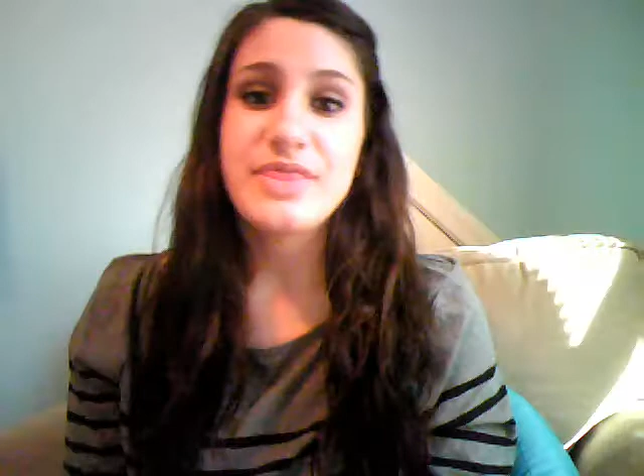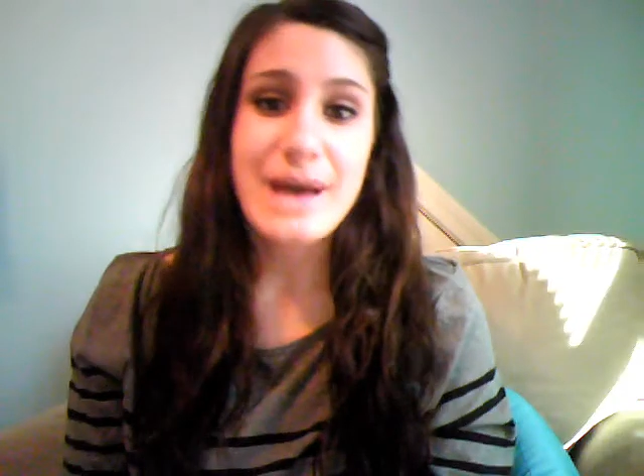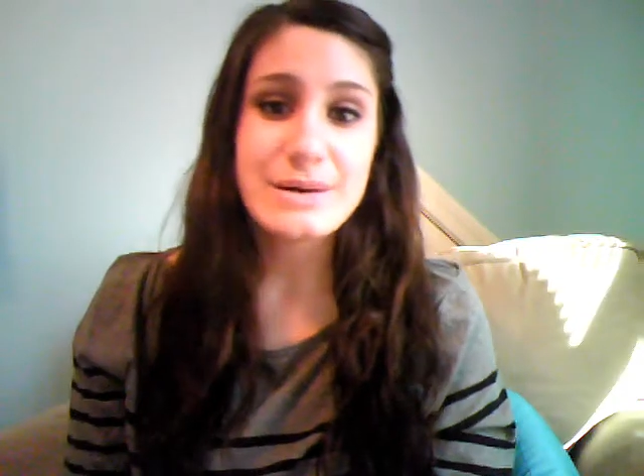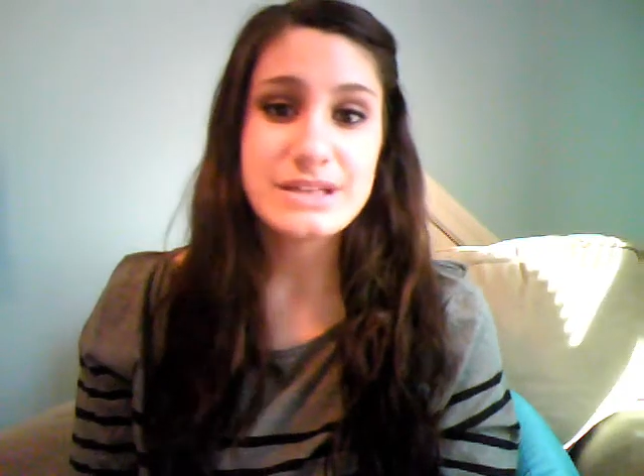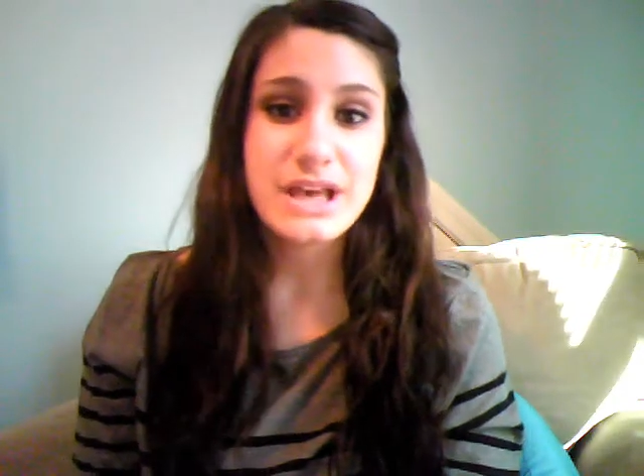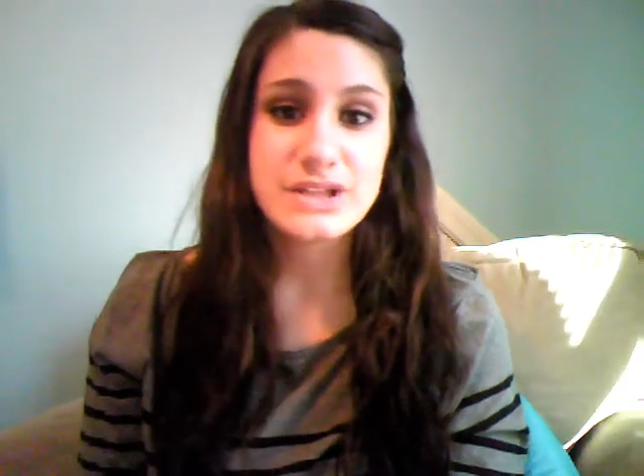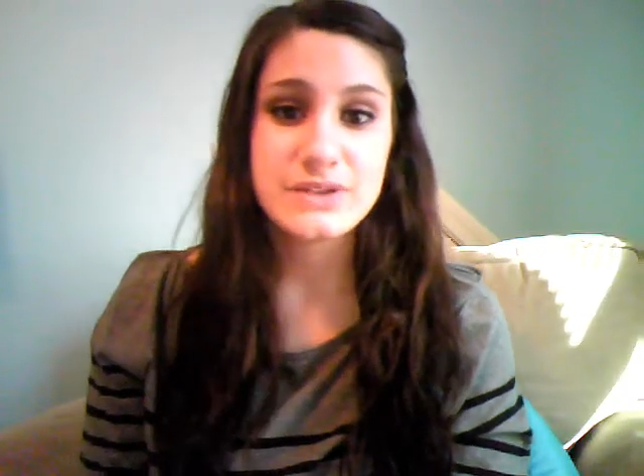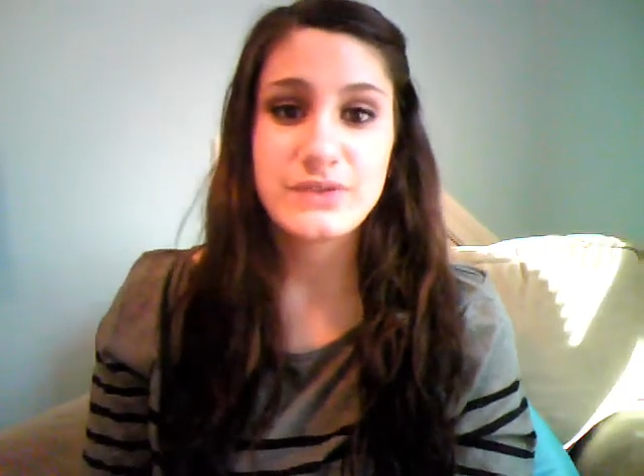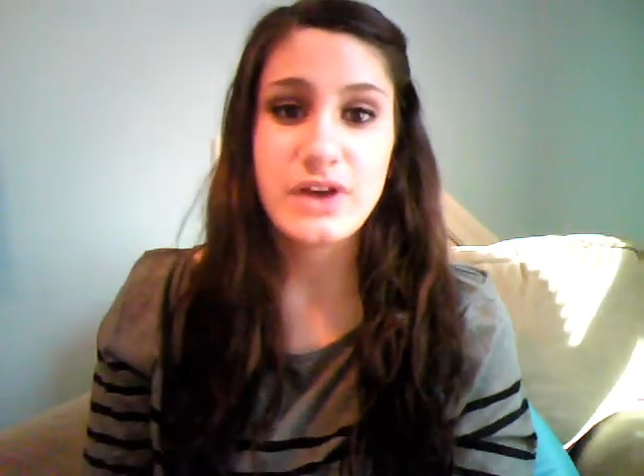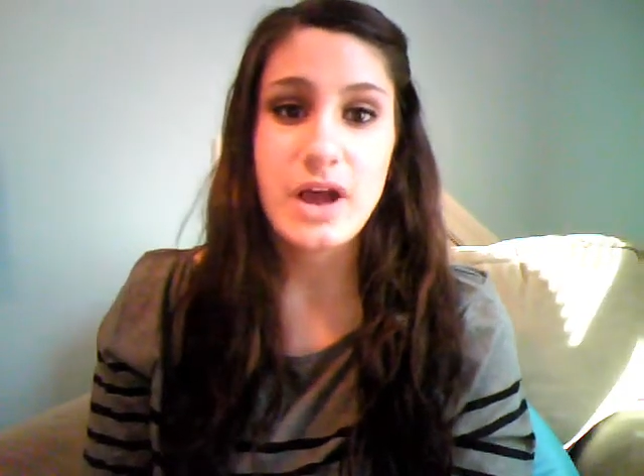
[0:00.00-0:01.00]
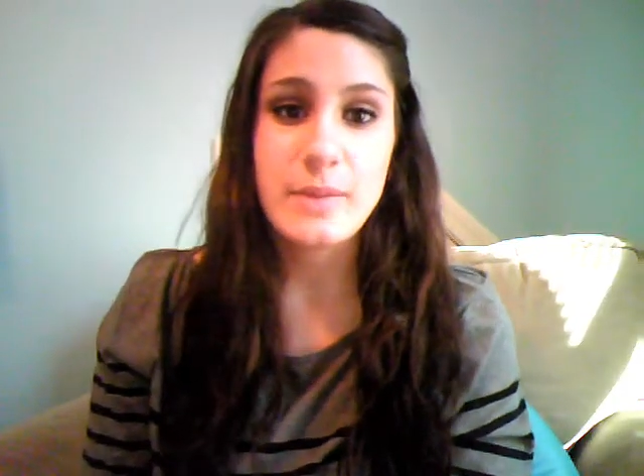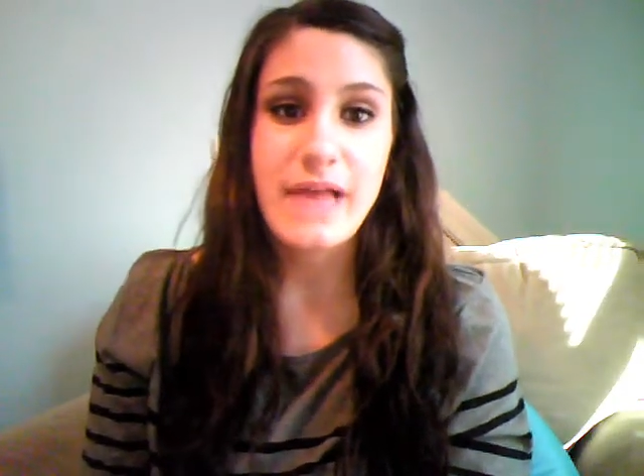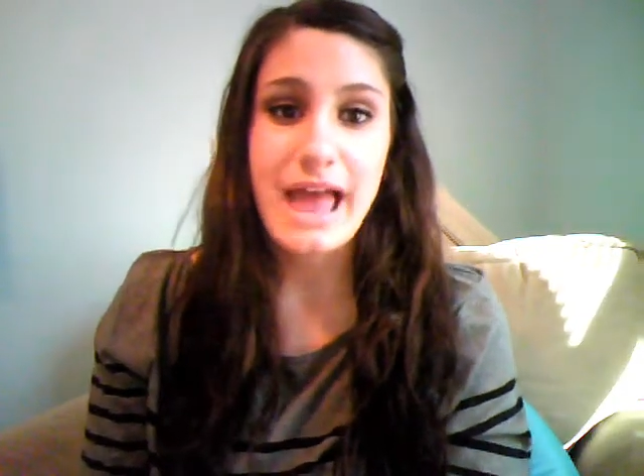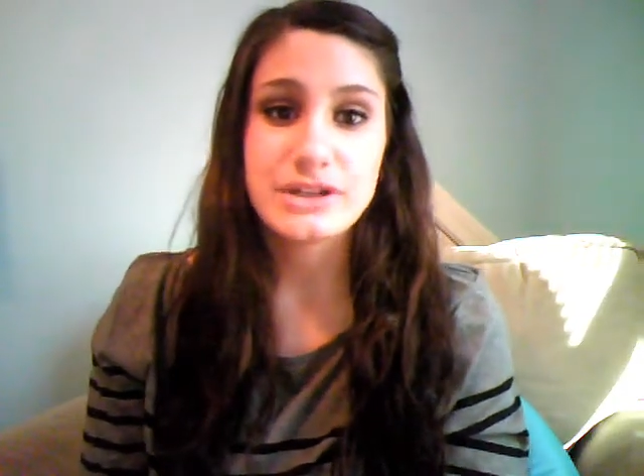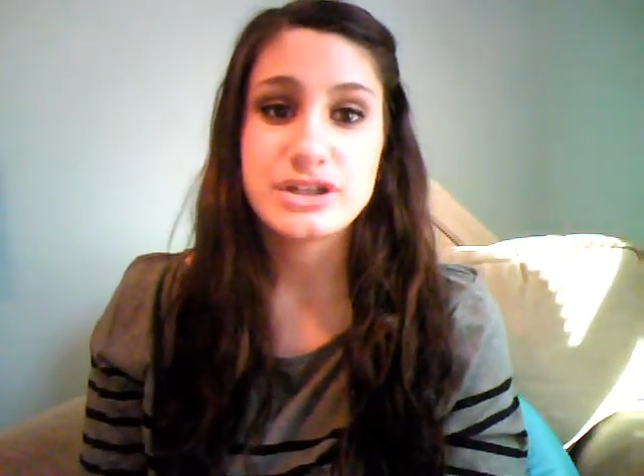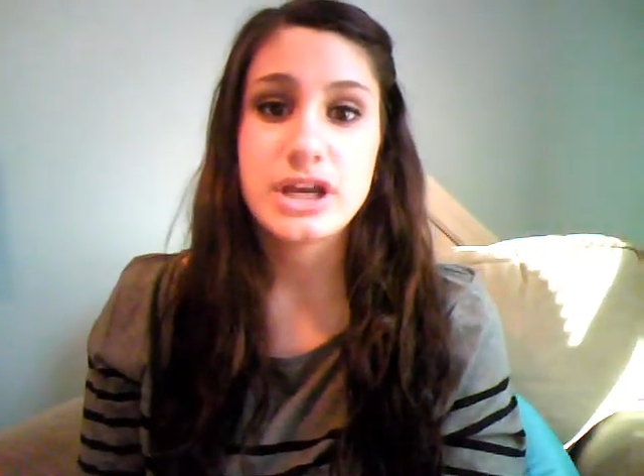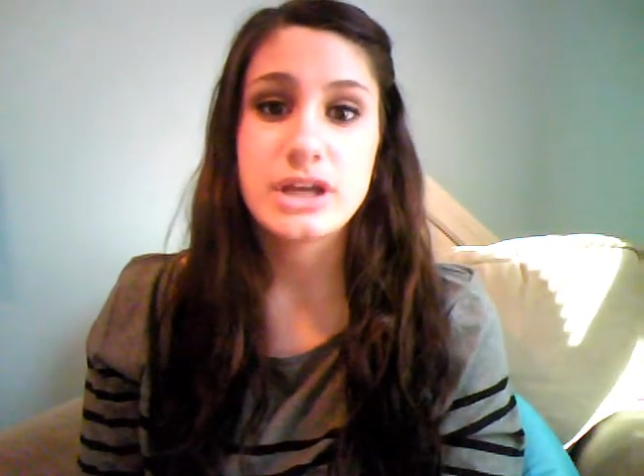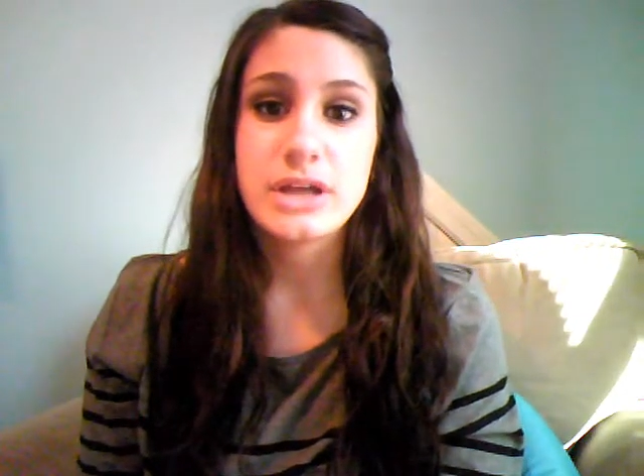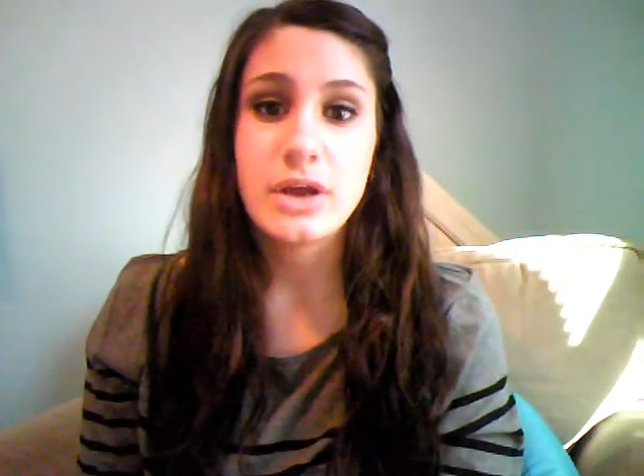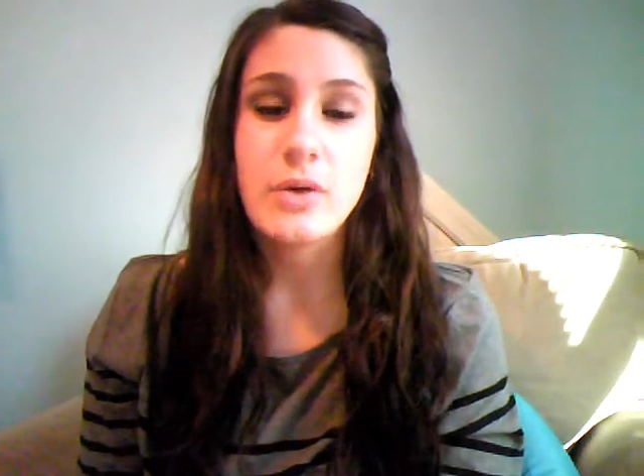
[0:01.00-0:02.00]
That was us from last
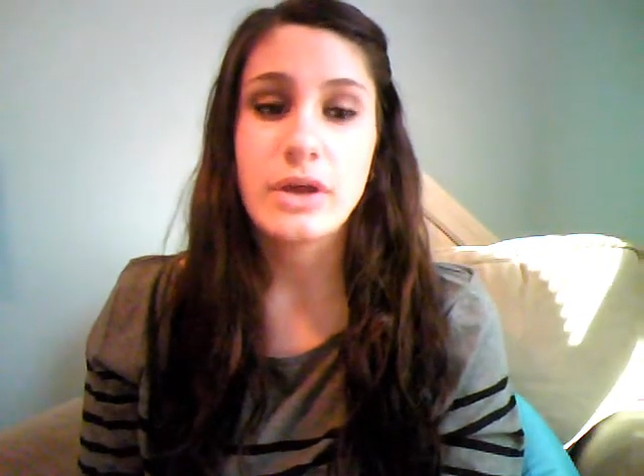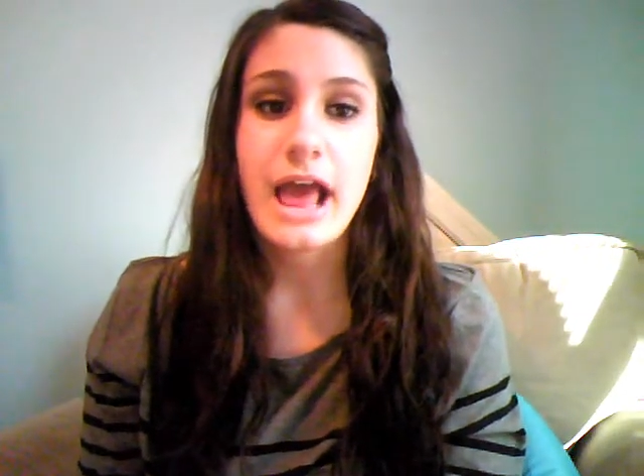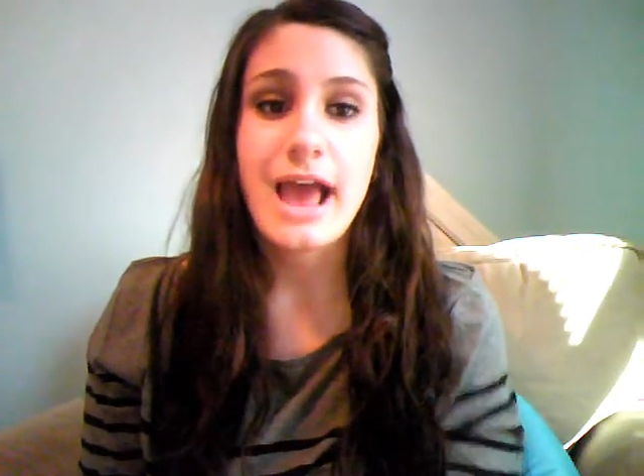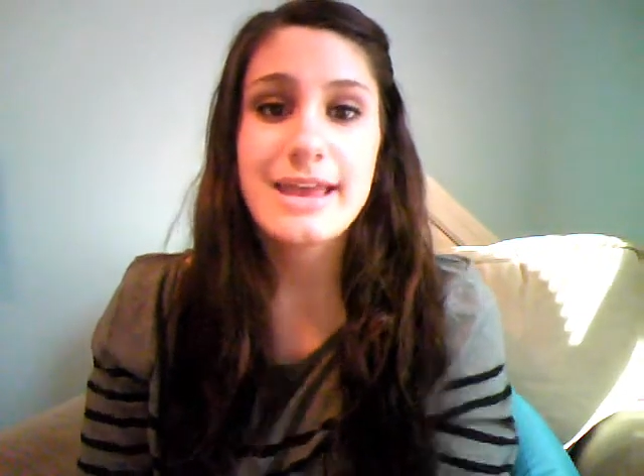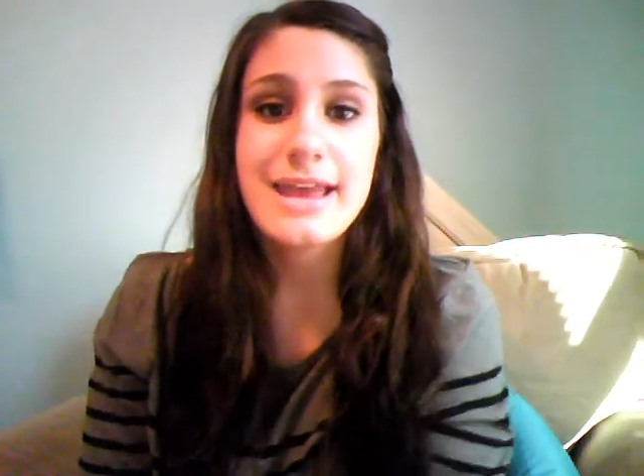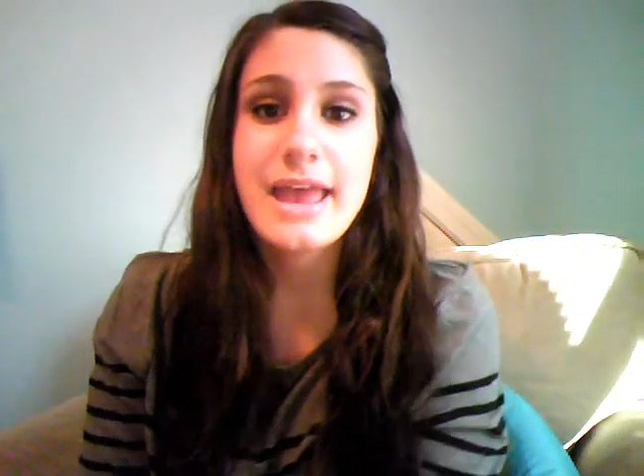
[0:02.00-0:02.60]
year, Nicole and I,